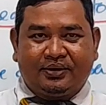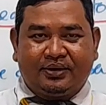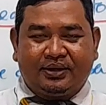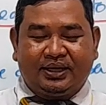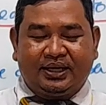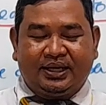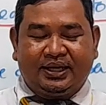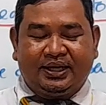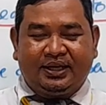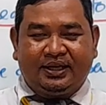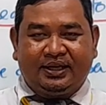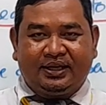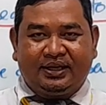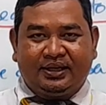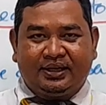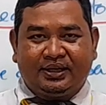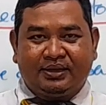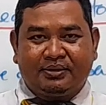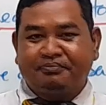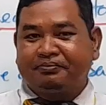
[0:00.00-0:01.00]

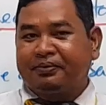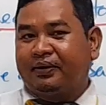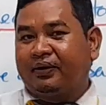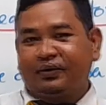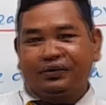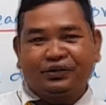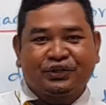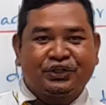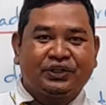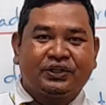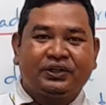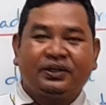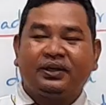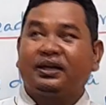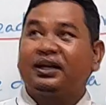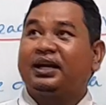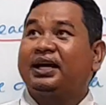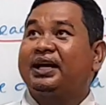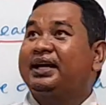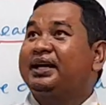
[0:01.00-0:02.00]
like book,
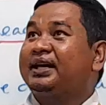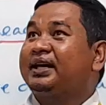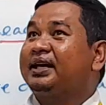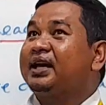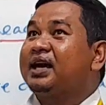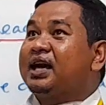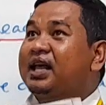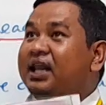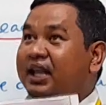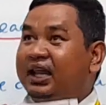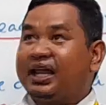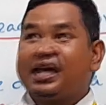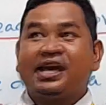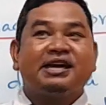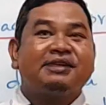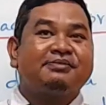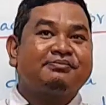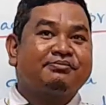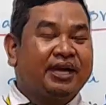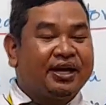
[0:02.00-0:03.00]
like
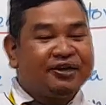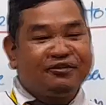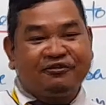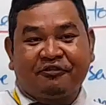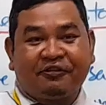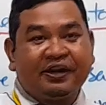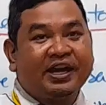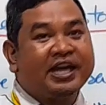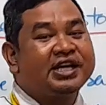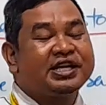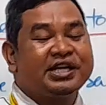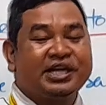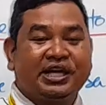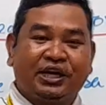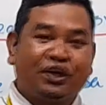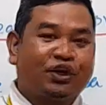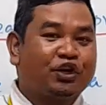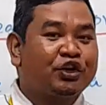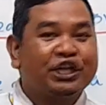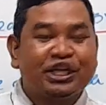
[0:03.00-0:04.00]
lamp, like fan,
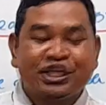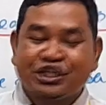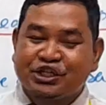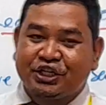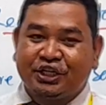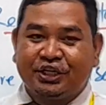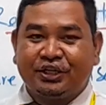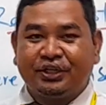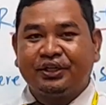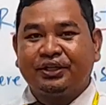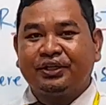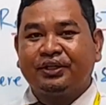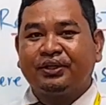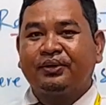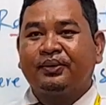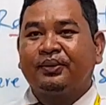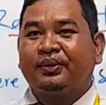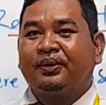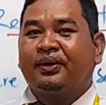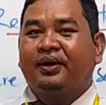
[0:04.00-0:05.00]
air
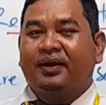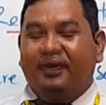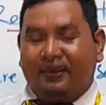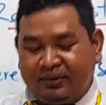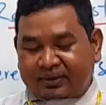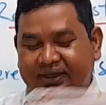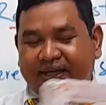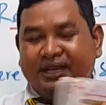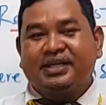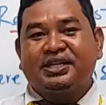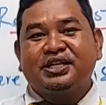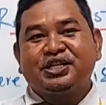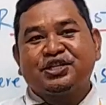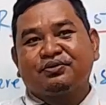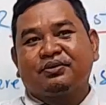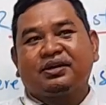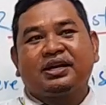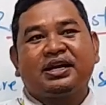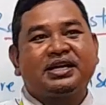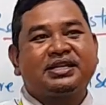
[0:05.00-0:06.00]
conditioner. Okay, this
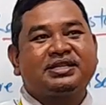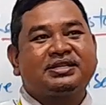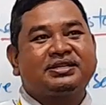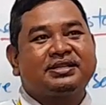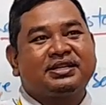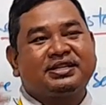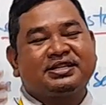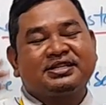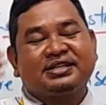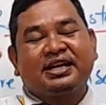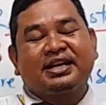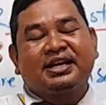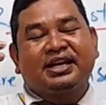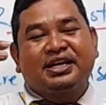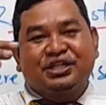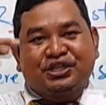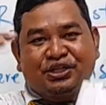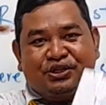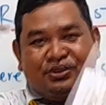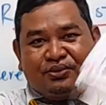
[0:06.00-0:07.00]
one that the thing
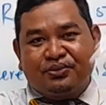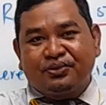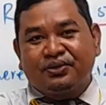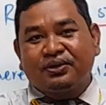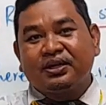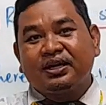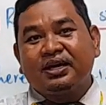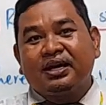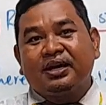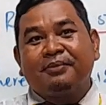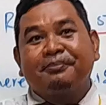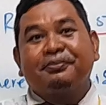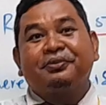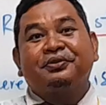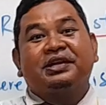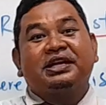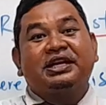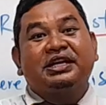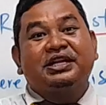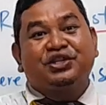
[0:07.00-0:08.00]
that you
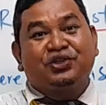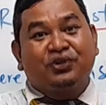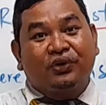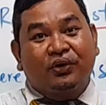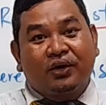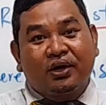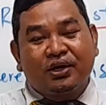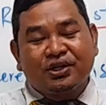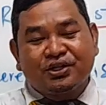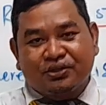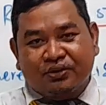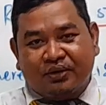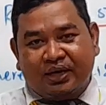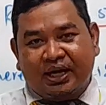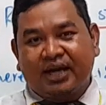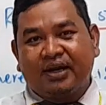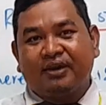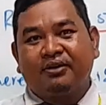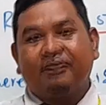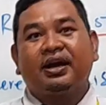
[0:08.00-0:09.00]
put in your
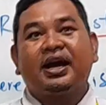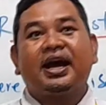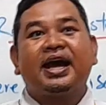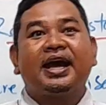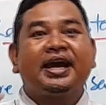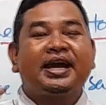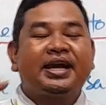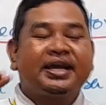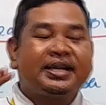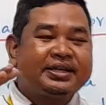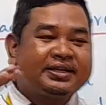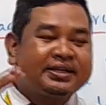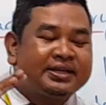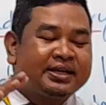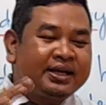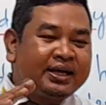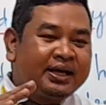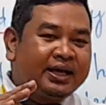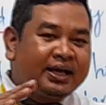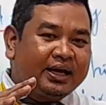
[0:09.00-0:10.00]
house.
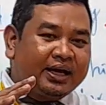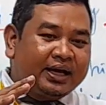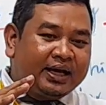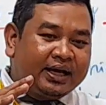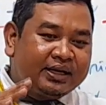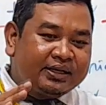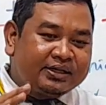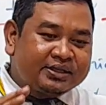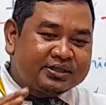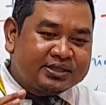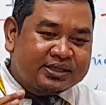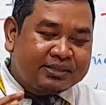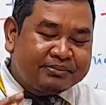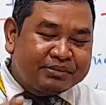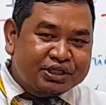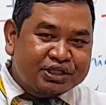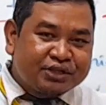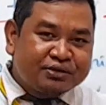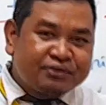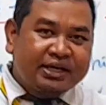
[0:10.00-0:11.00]
And number
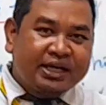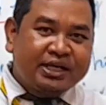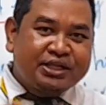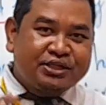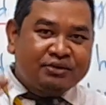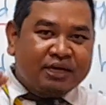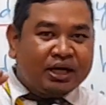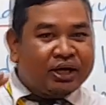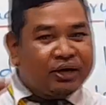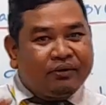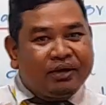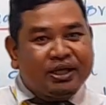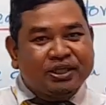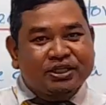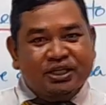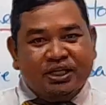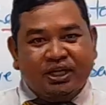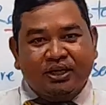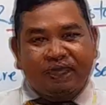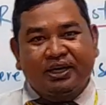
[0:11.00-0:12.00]
two that you are going
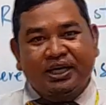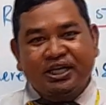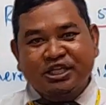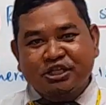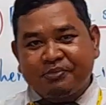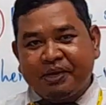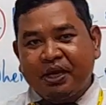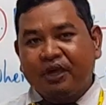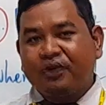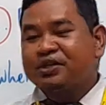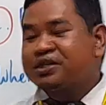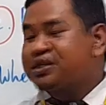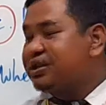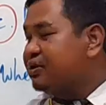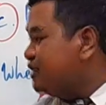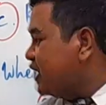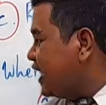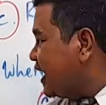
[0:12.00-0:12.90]
to know on this page also you